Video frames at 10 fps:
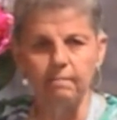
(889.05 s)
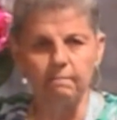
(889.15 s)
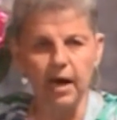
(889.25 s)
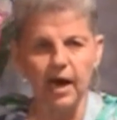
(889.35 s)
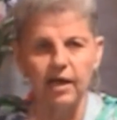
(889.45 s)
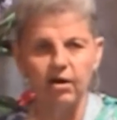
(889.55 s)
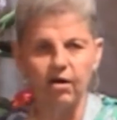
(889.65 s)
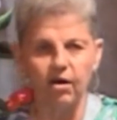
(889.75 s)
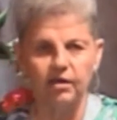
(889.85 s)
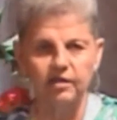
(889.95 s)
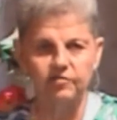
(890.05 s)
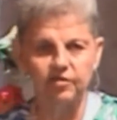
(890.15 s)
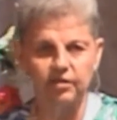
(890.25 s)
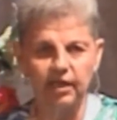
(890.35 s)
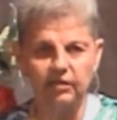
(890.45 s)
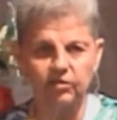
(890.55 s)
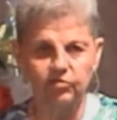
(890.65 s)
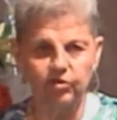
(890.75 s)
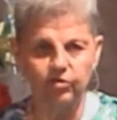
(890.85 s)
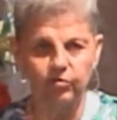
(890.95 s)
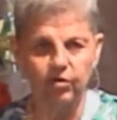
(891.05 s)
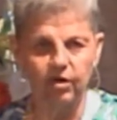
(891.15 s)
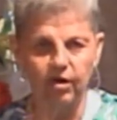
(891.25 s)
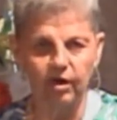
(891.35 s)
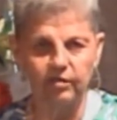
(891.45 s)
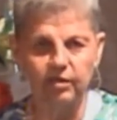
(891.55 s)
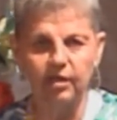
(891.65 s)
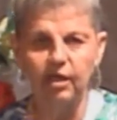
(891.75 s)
my heart is connected to your heart.